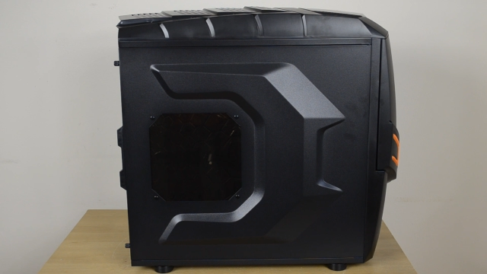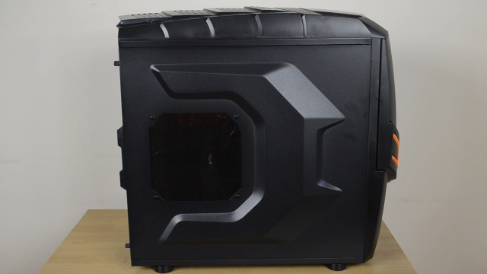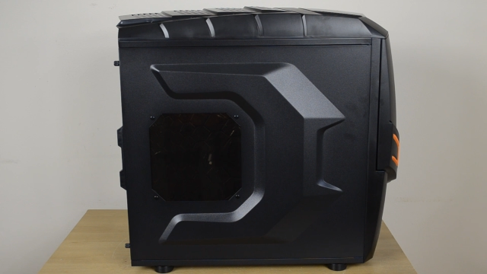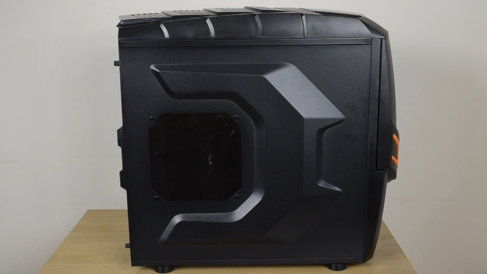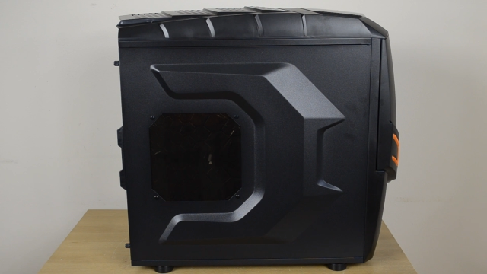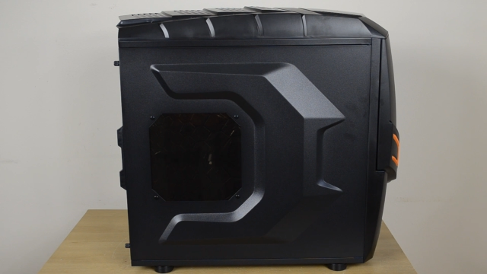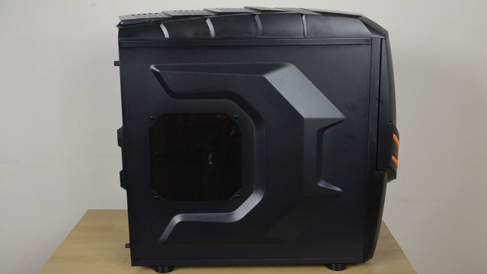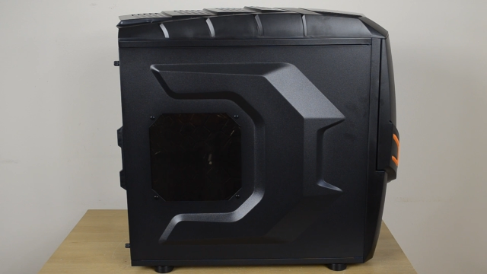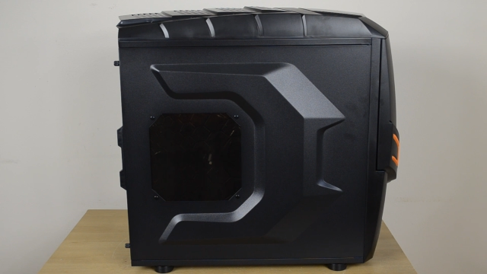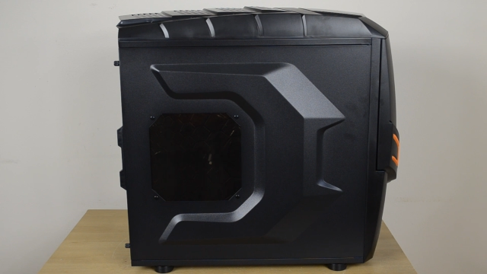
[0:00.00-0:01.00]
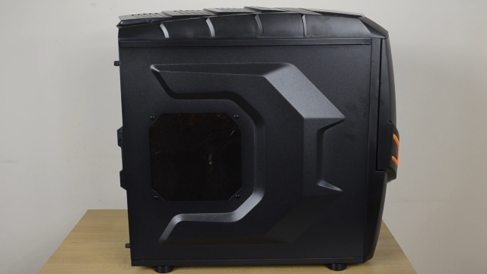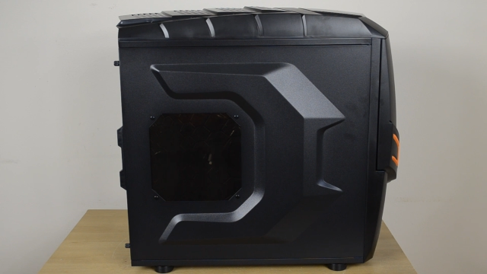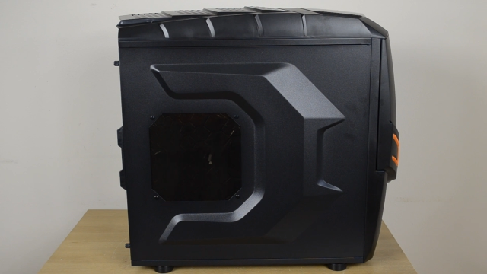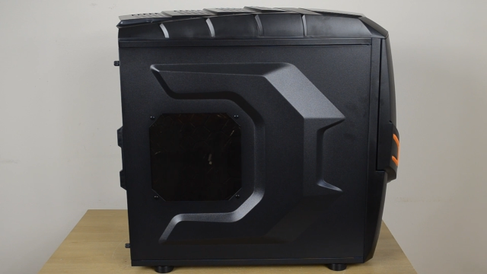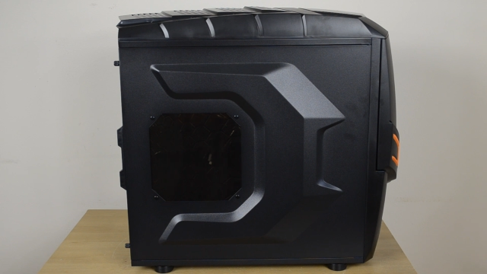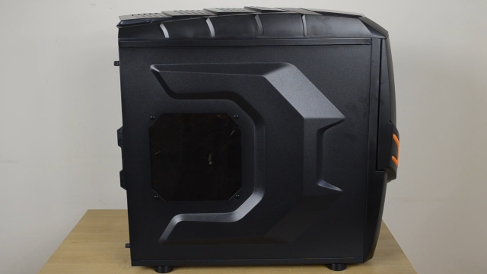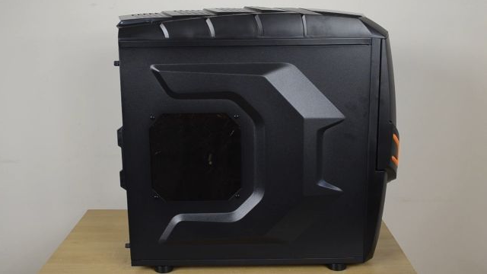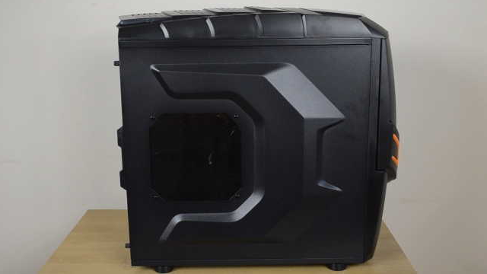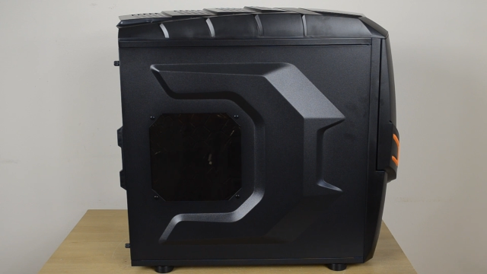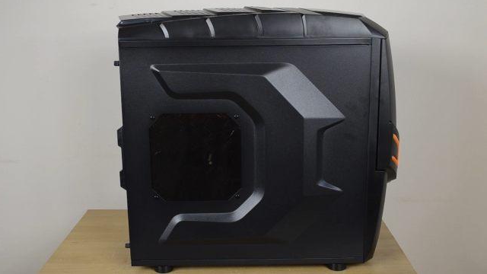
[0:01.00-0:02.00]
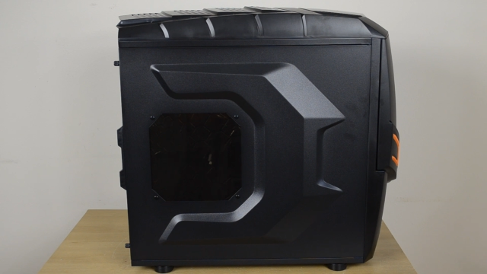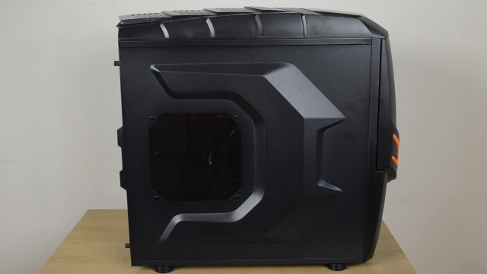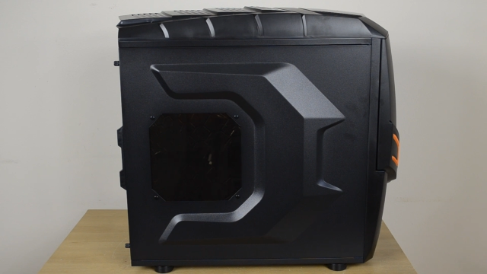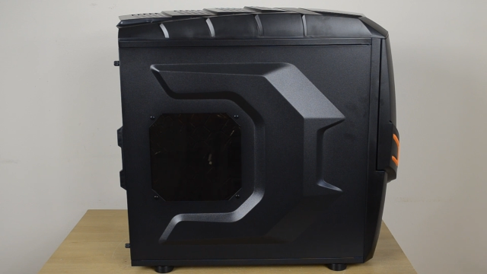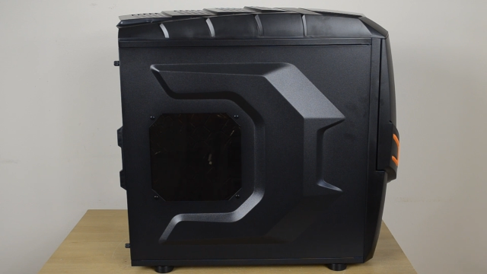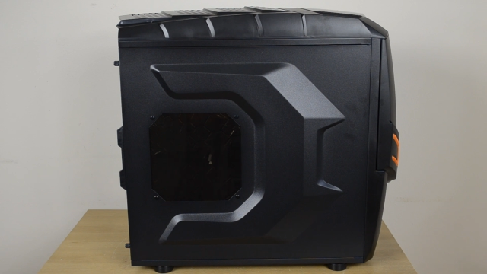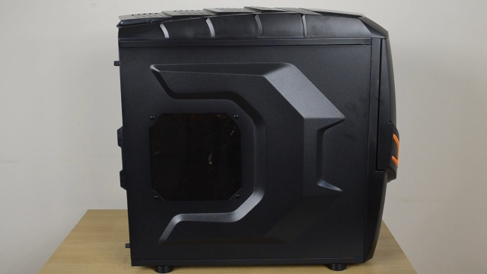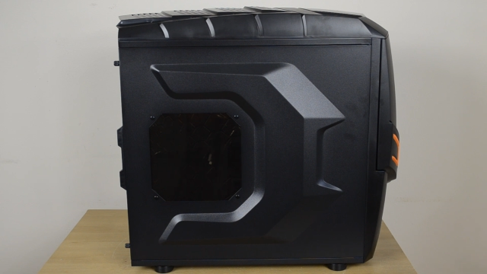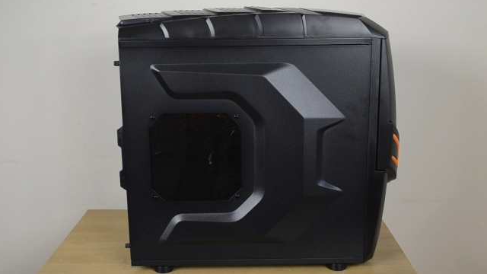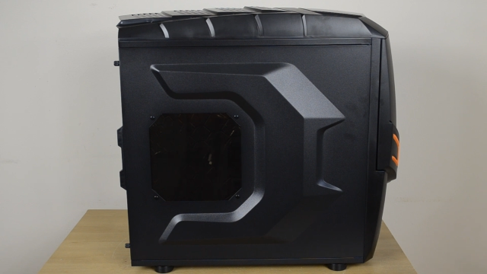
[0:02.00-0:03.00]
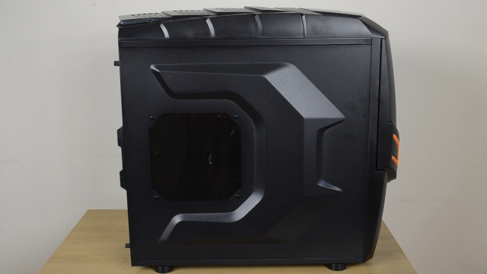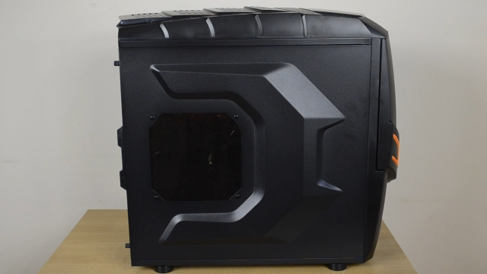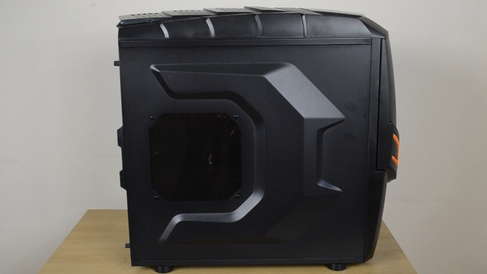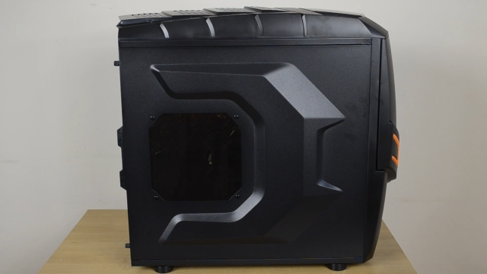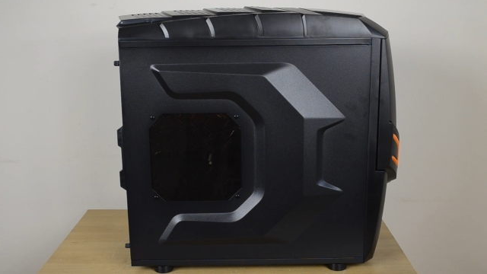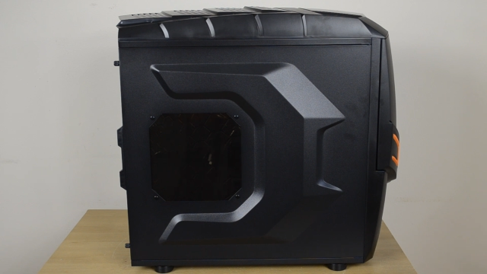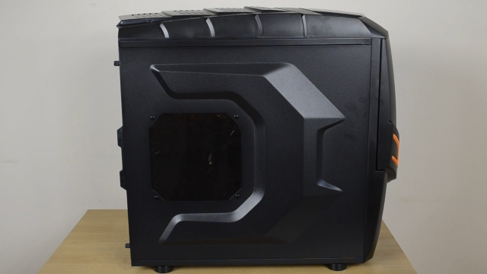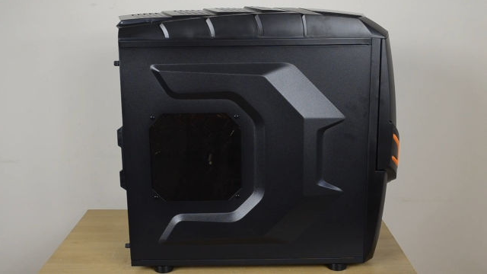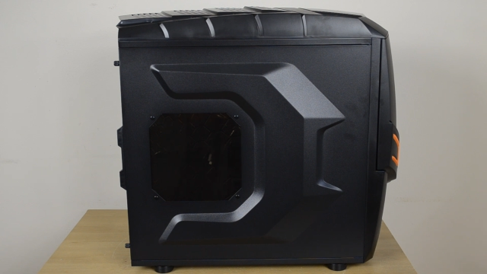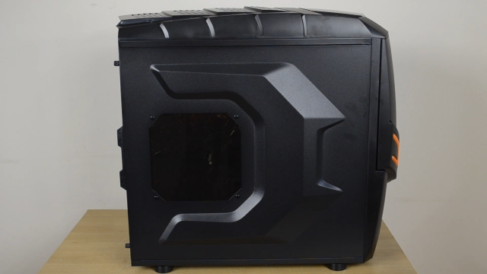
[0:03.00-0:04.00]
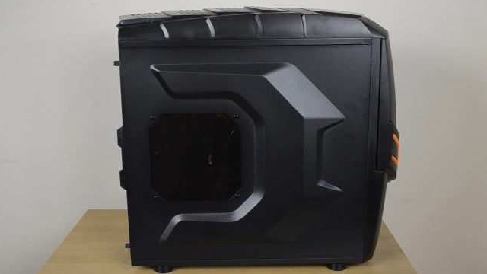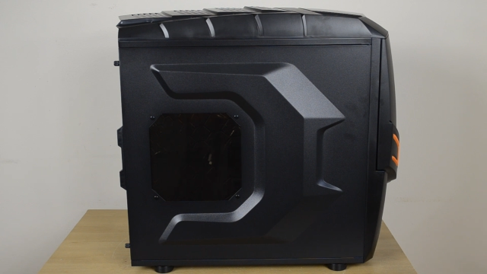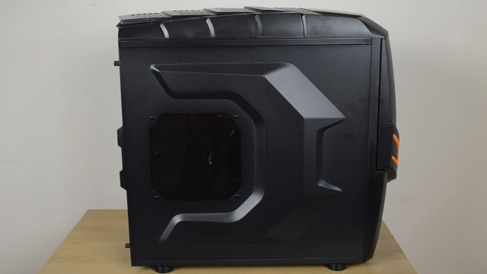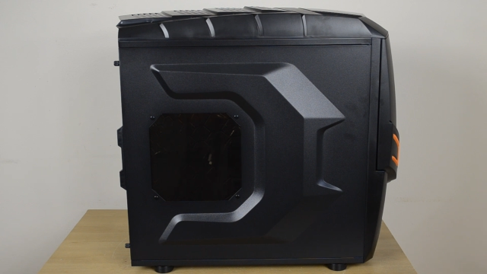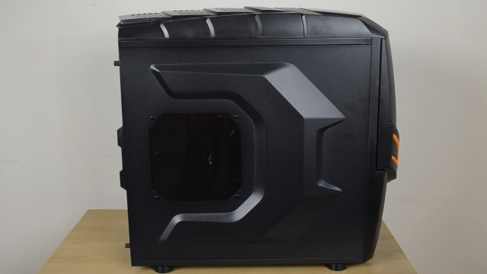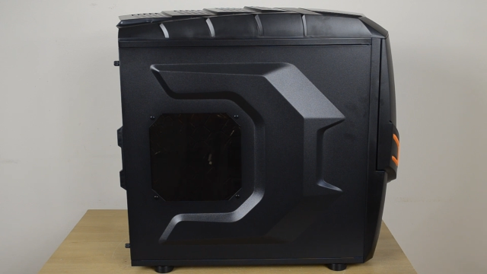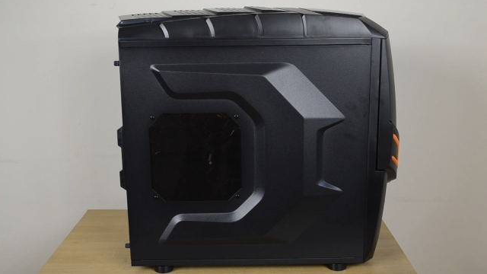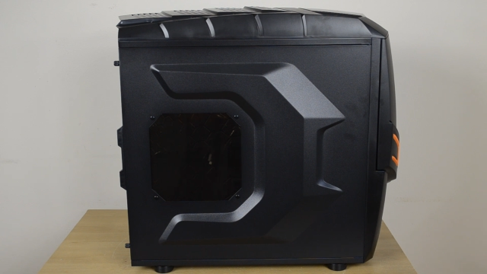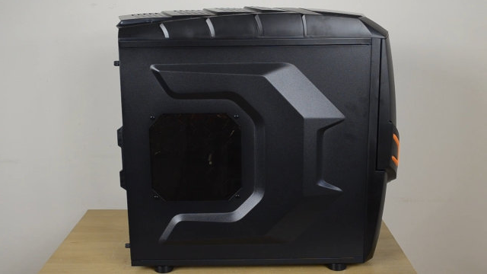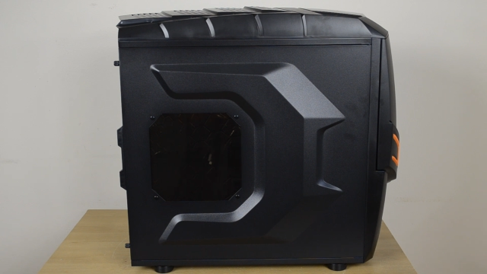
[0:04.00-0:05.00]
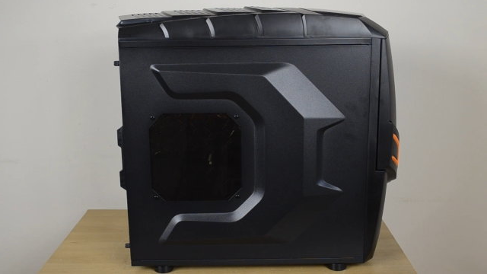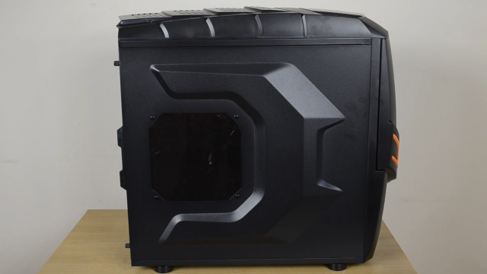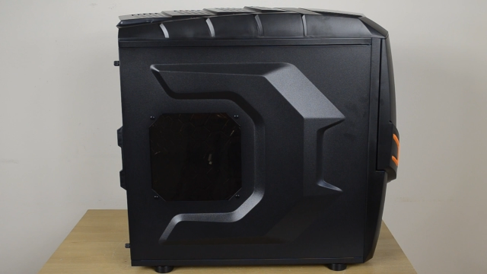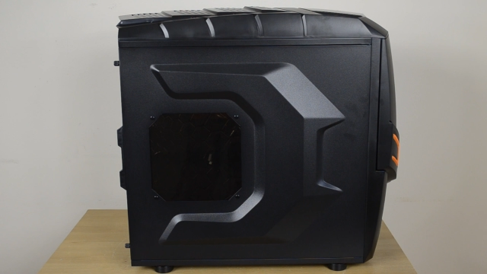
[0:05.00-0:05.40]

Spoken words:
Nobody's mouth can be seen.